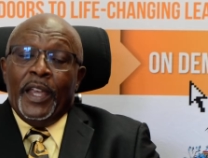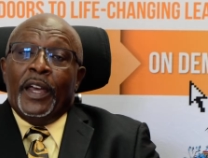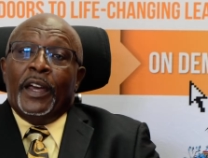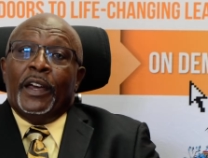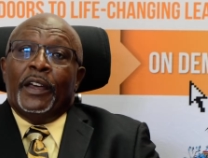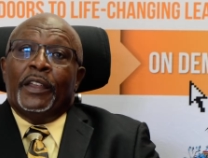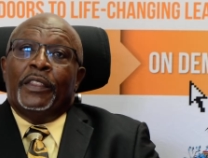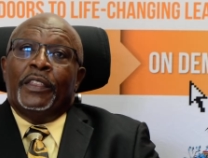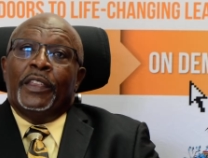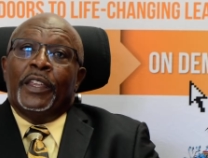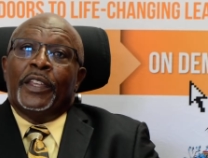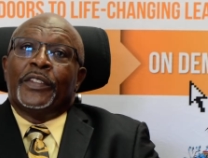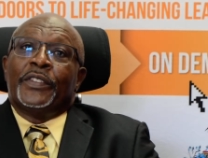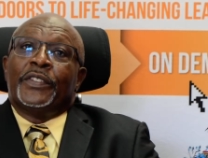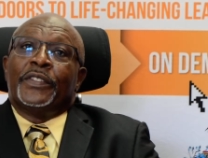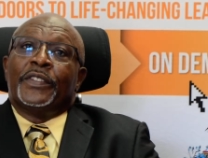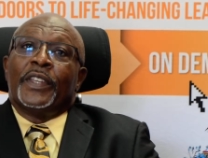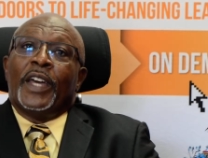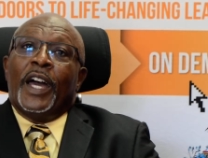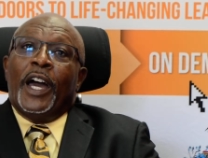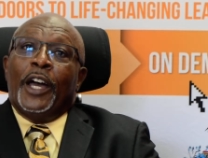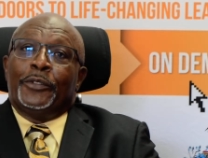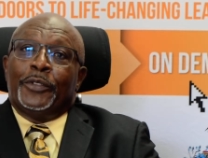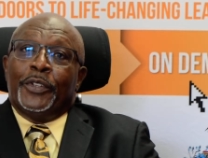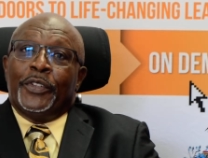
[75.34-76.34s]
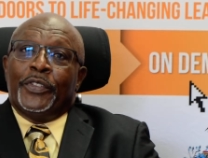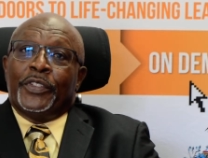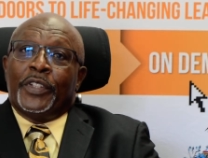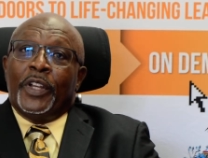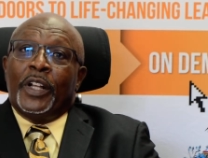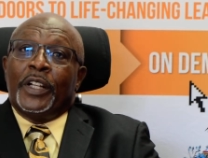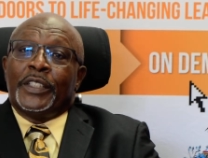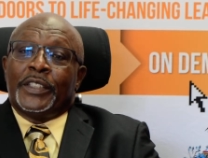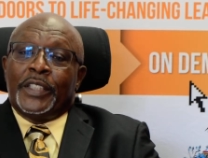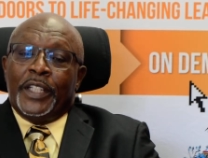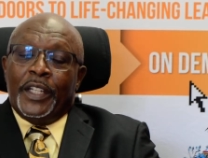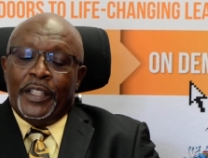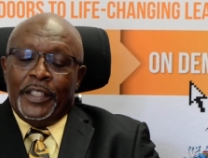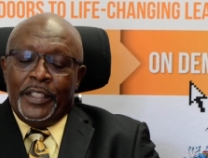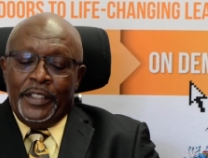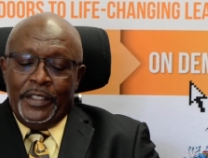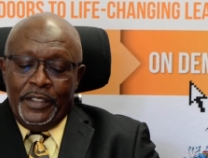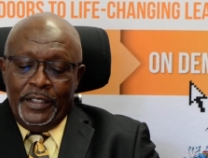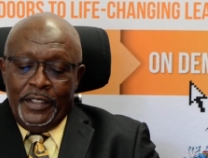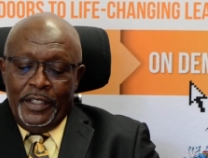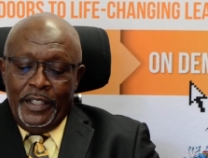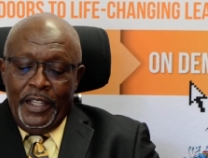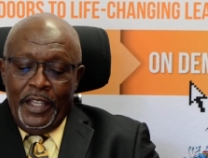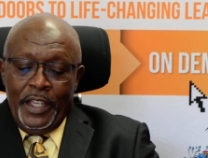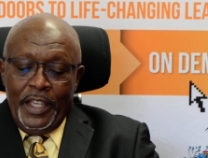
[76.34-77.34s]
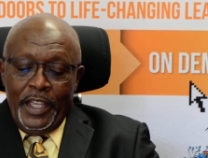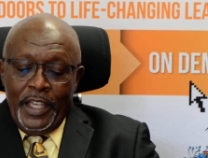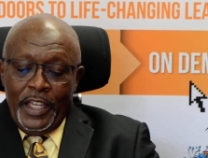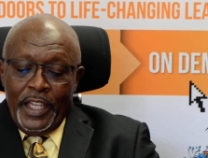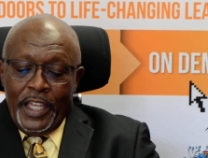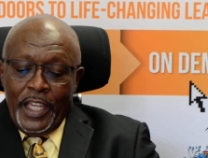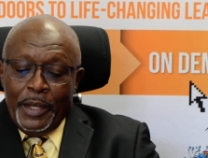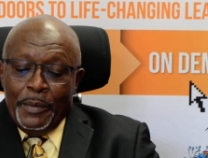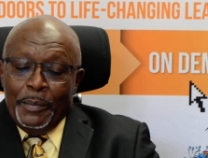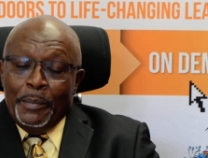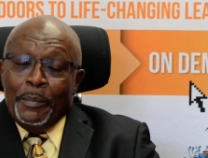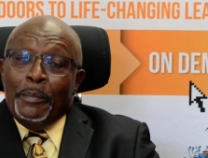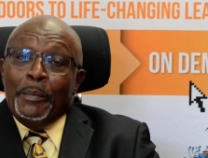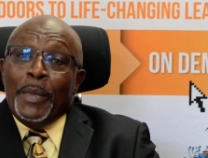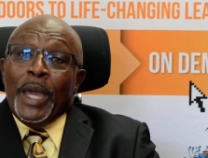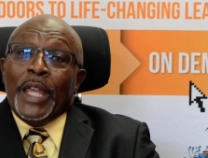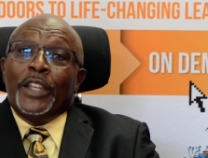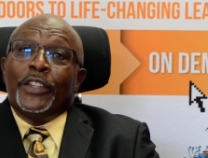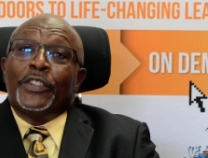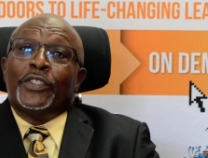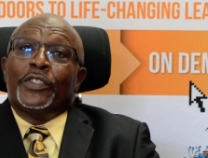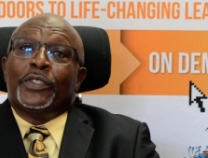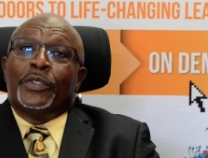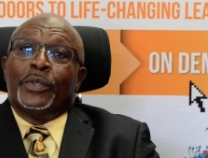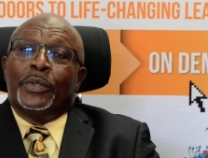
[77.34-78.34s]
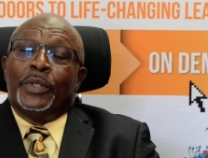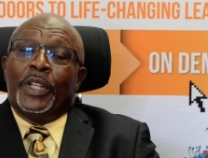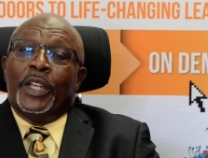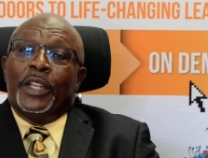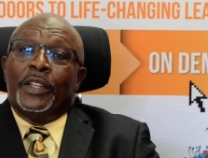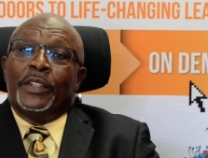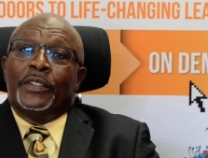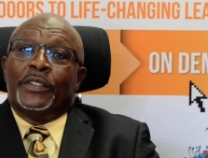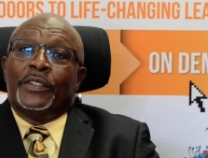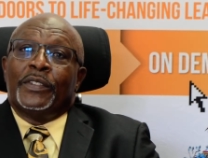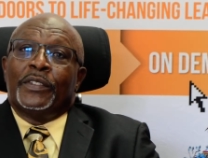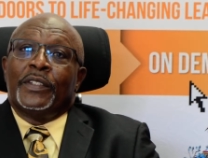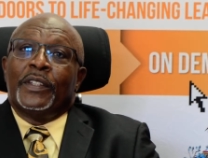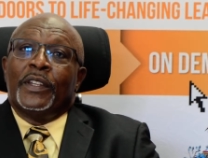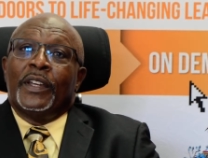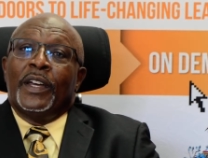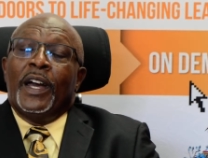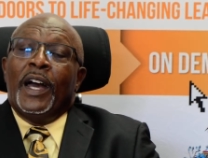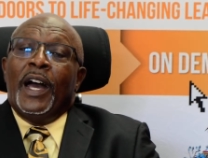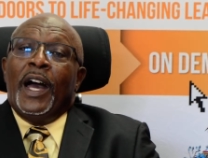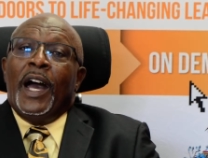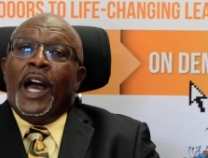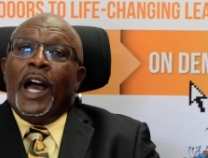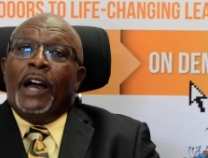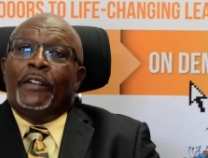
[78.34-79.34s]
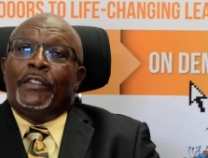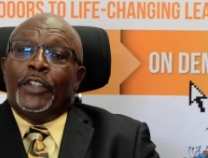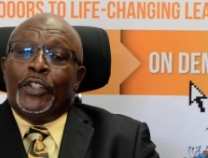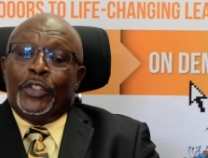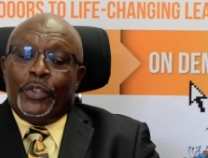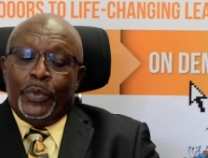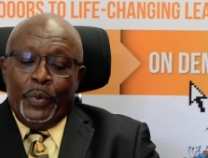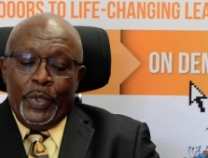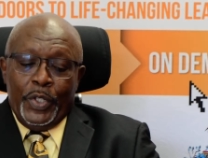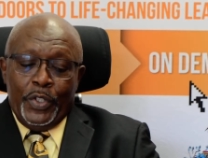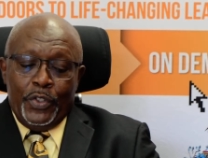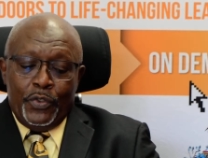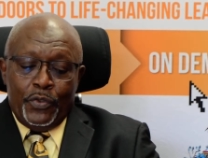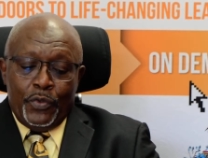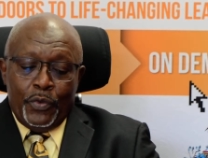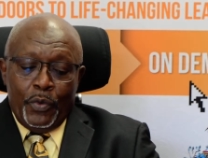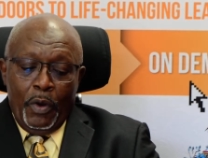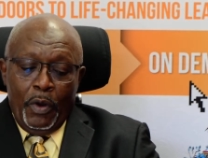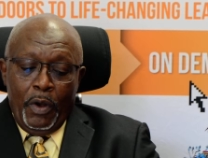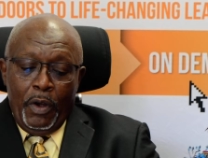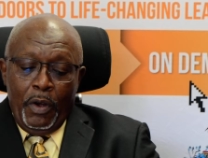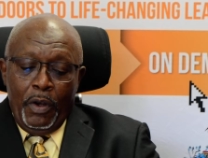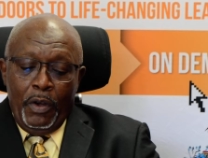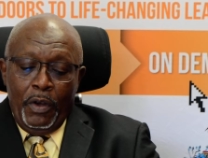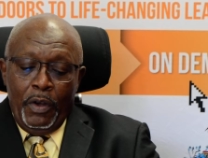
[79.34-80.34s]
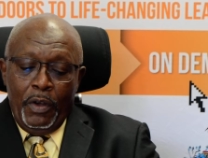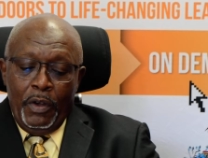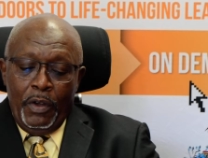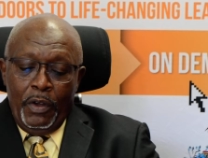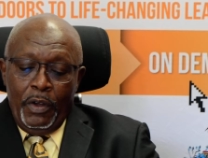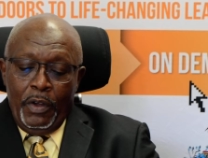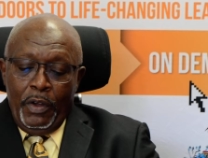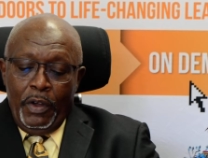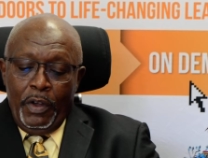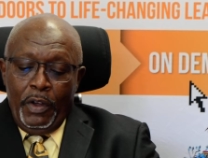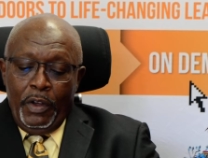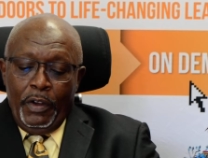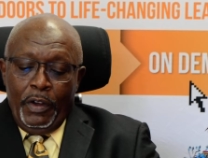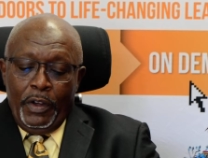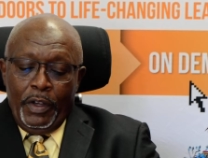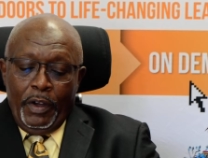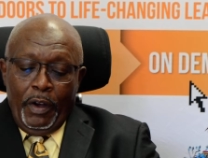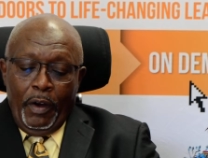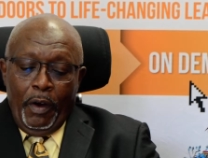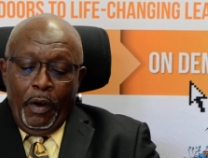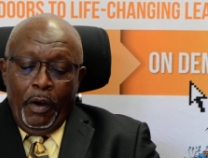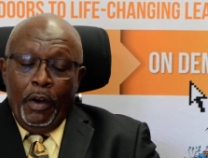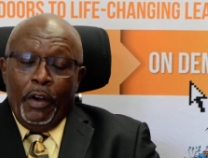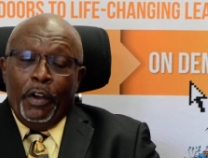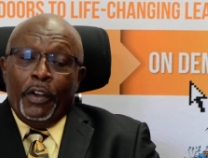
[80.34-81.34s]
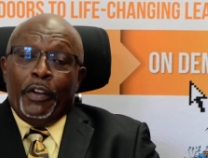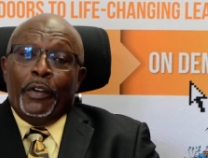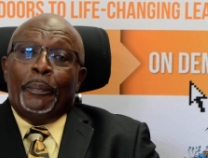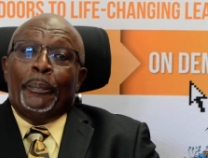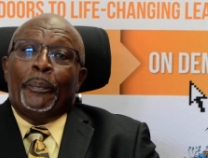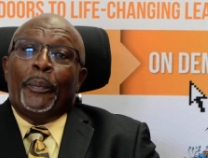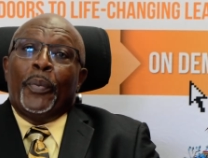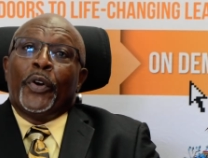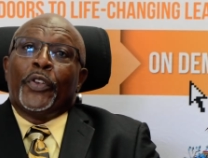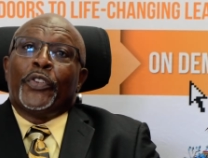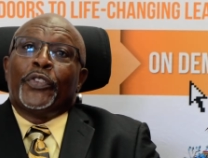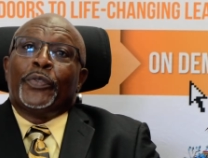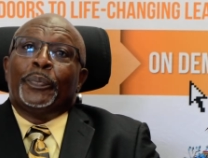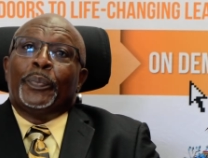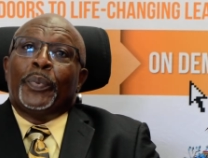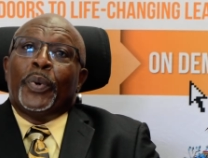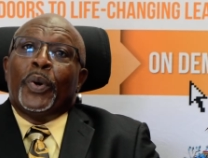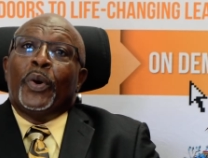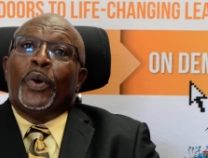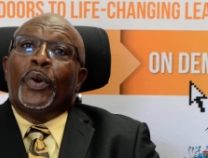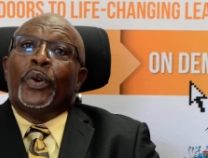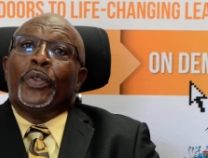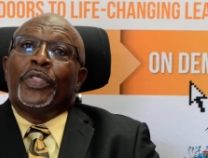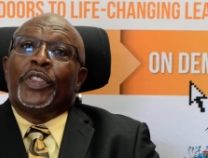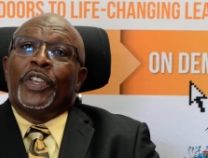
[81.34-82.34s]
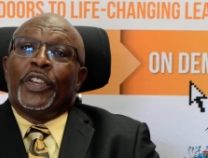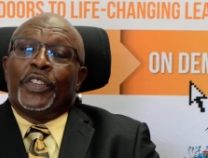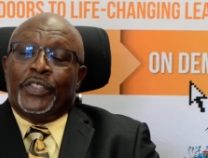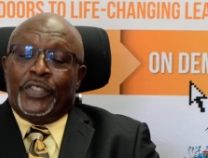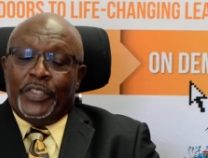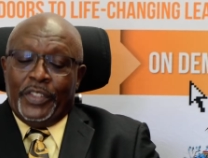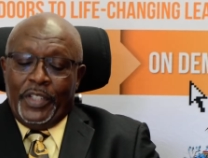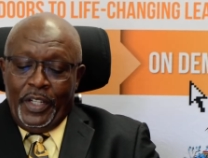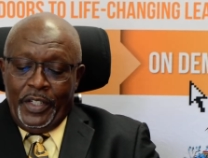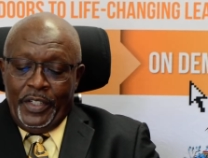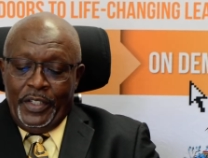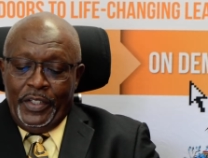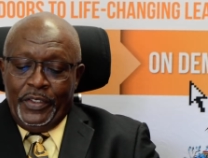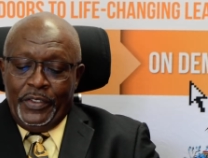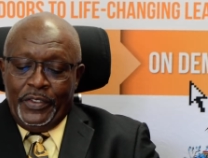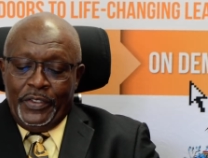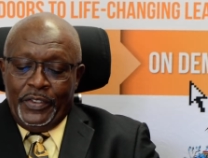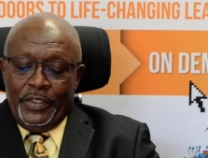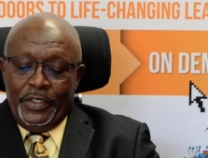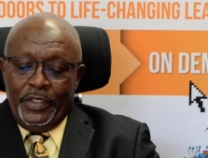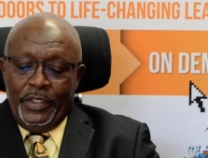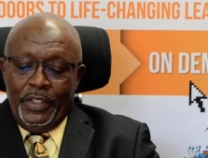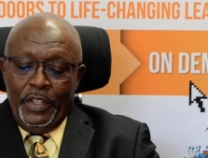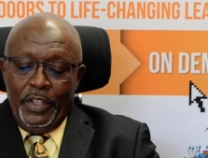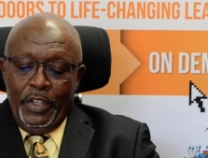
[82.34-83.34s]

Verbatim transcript: This has resulted in many students having to withdraw or postpone their studies,